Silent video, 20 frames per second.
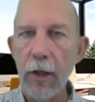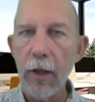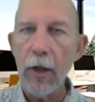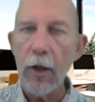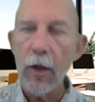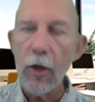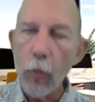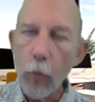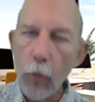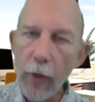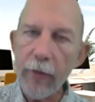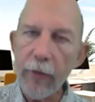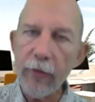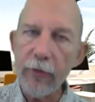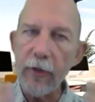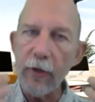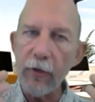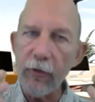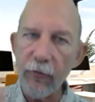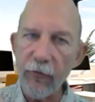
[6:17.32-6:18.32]
With
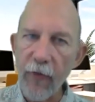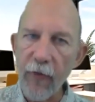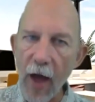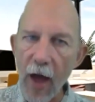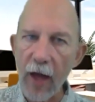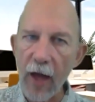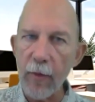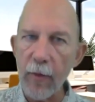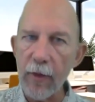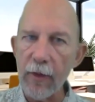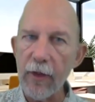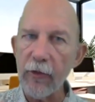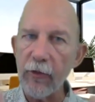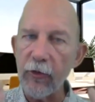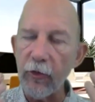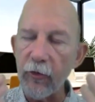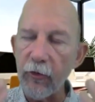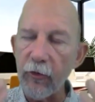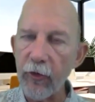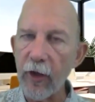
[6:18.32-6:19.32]
this vitamin, this
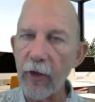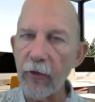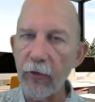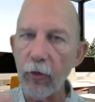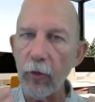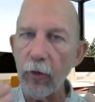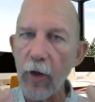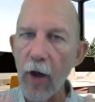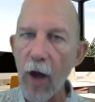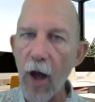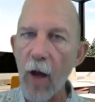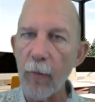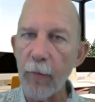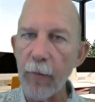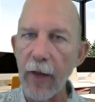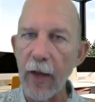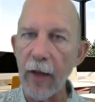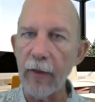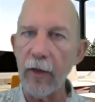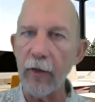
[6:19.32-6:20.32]
essential
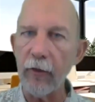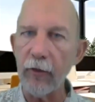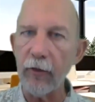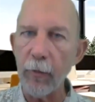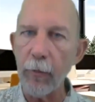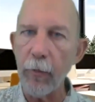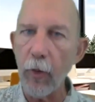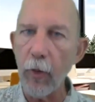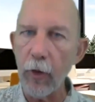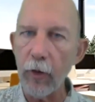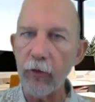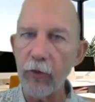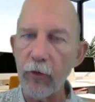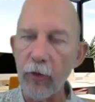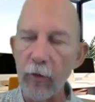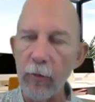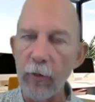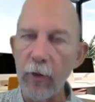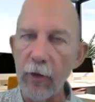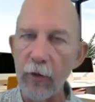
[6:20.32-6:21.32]
compound that supports your
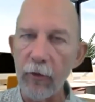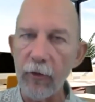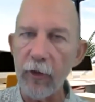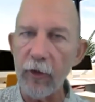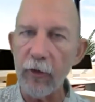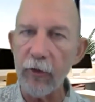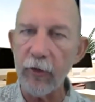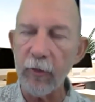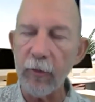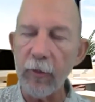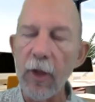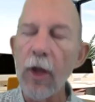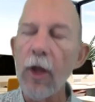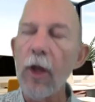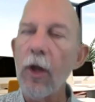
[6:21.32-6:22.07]
immune system,